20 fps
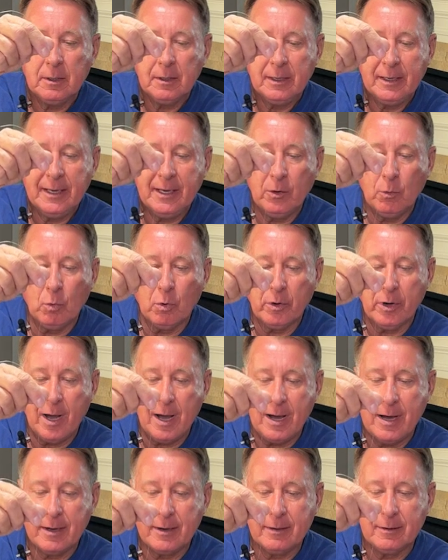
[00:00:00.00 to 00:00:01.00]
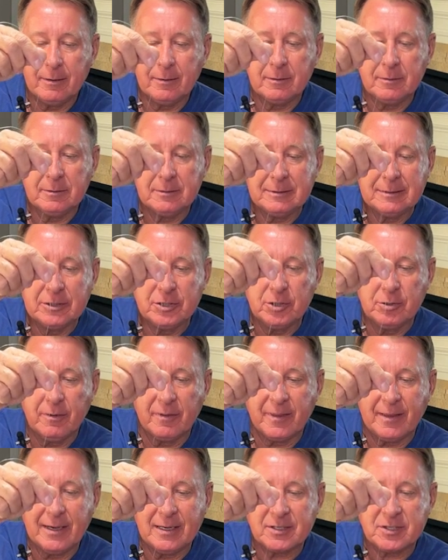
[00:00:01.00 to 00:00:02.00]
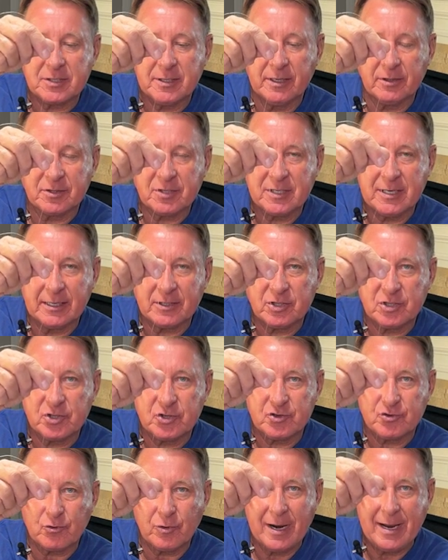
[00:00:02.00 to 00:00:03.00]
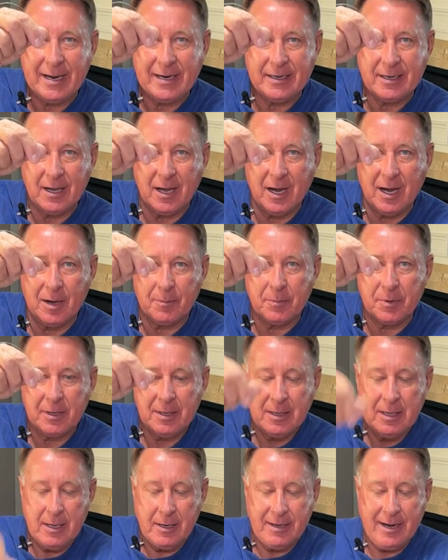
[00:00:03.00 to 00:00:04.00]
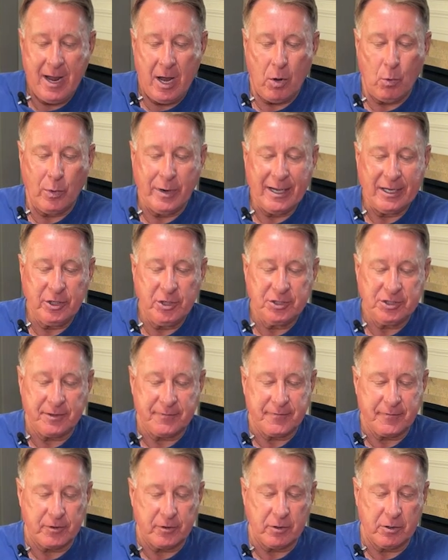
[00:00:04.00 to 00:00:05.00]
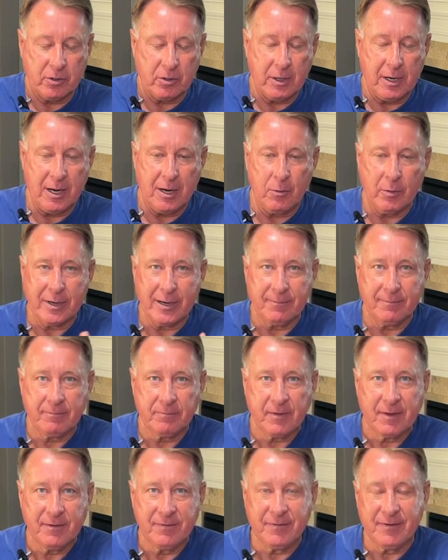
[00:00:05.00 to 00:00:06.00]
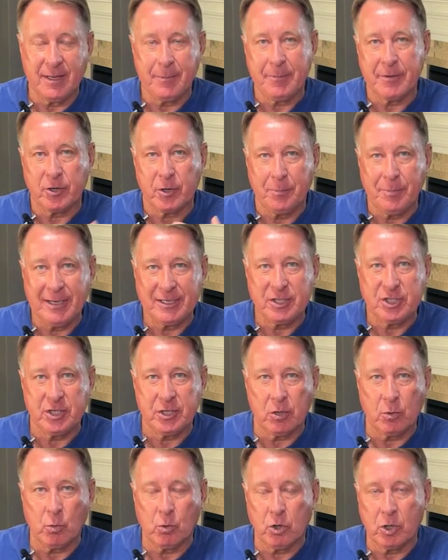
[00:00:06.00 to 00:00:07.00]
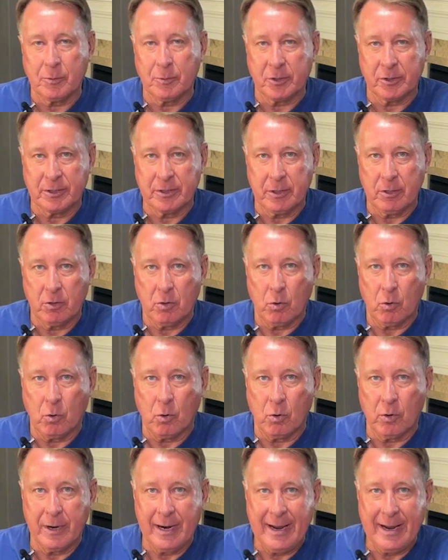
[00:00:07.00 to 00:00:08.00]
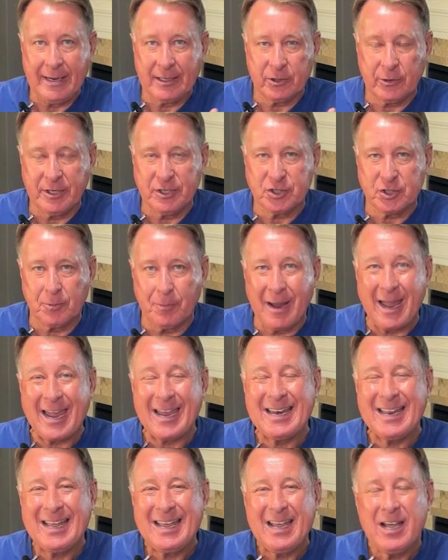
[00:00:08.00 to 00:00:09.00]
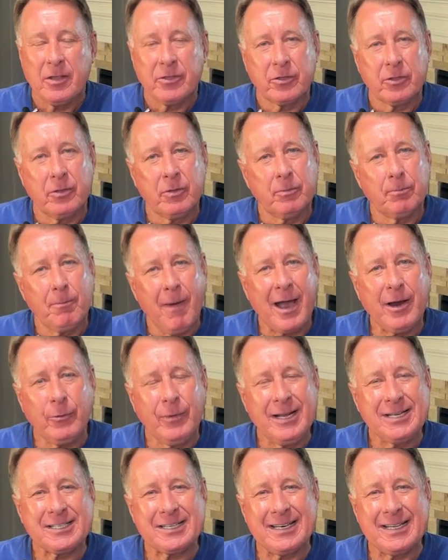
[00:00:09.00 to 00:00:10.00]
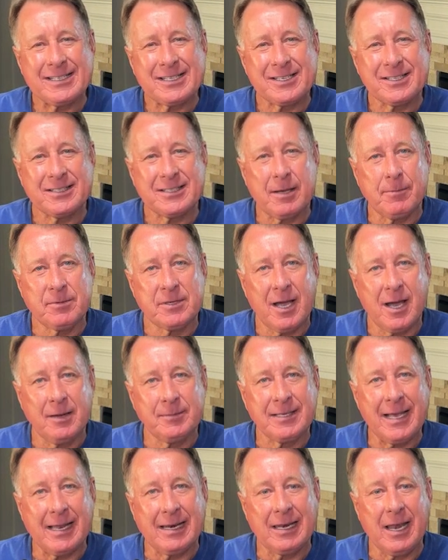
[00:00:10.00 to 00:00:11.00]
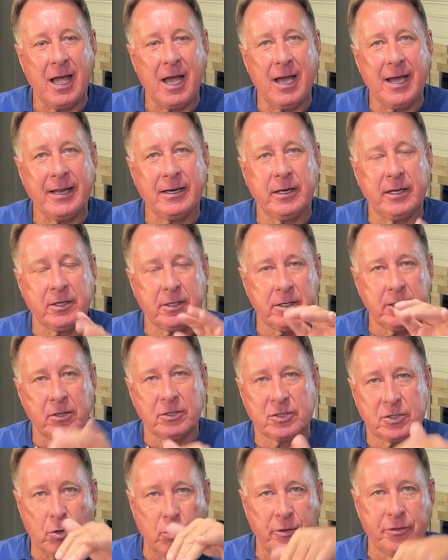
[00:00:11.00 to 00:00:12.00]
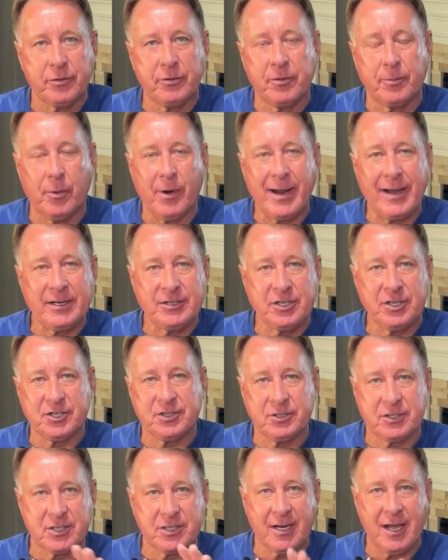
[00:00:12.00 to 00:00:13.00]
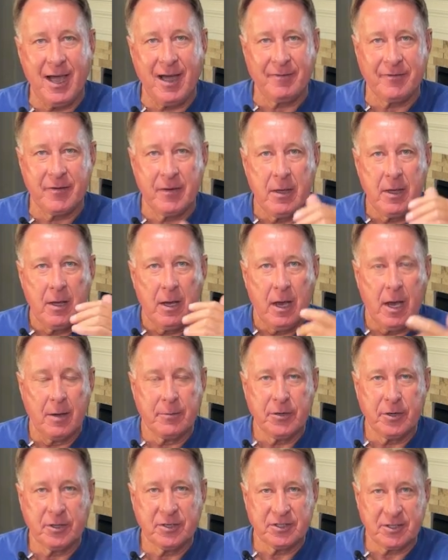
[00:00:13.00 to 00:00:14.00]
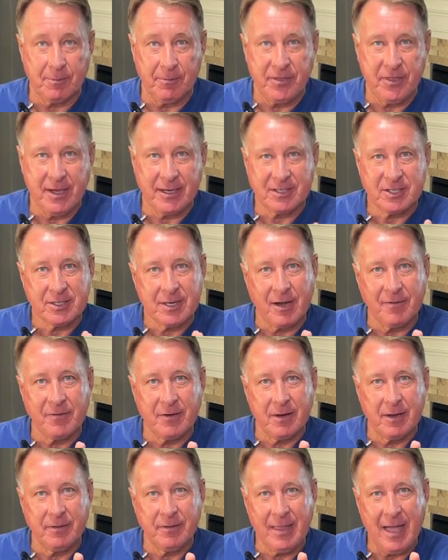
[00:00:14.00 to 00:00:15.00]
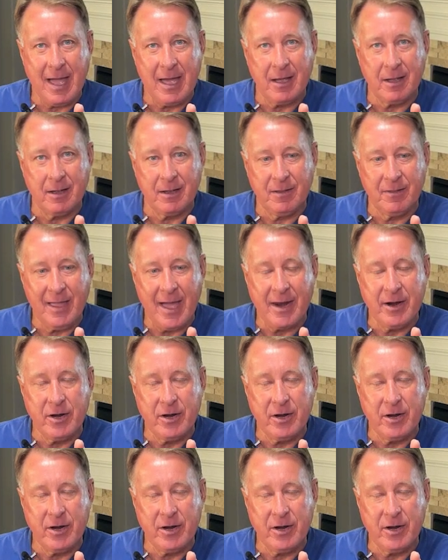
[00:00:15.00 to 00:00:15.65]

it will not do this. It'll sit straight up. Now, when I use it for when I'm flipping or pitching a worm or a creature bait, my reason is sometimes that line, you know, it's going through the branches and stuff. You're in some thick stuff. That